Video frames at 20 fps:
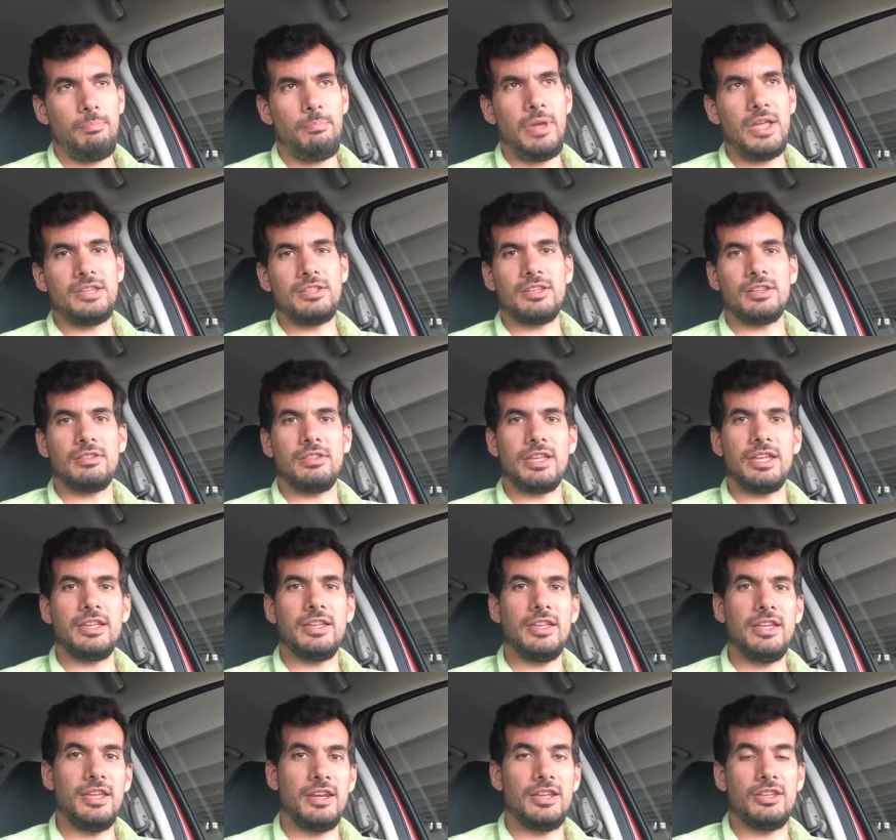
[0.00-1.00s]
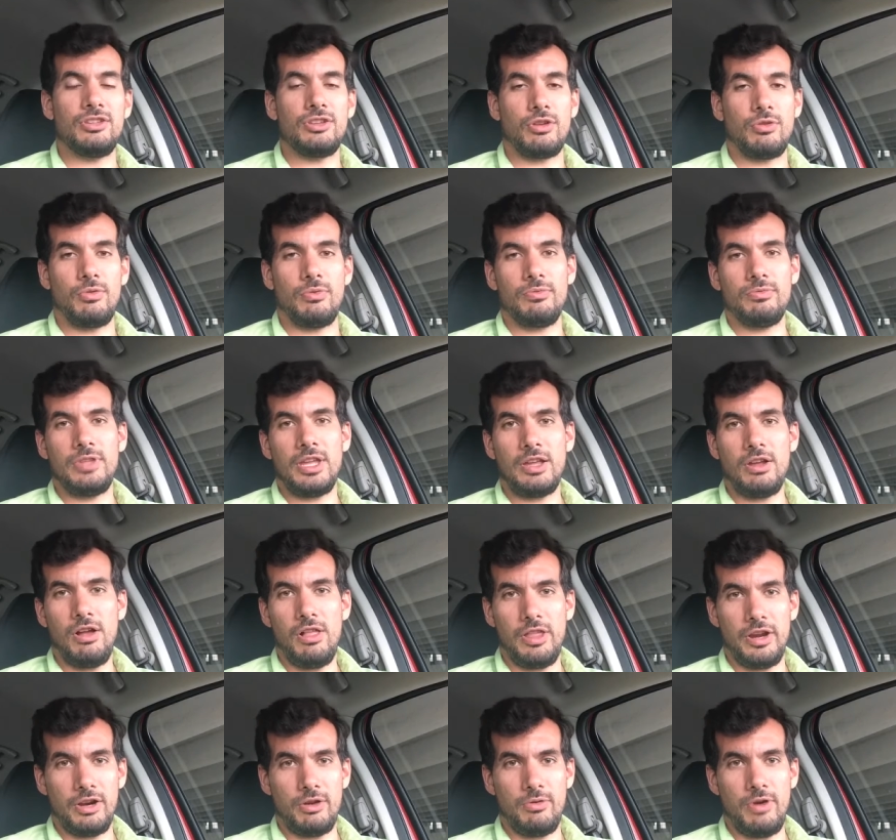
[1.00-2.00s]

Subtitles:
basically it is they call it a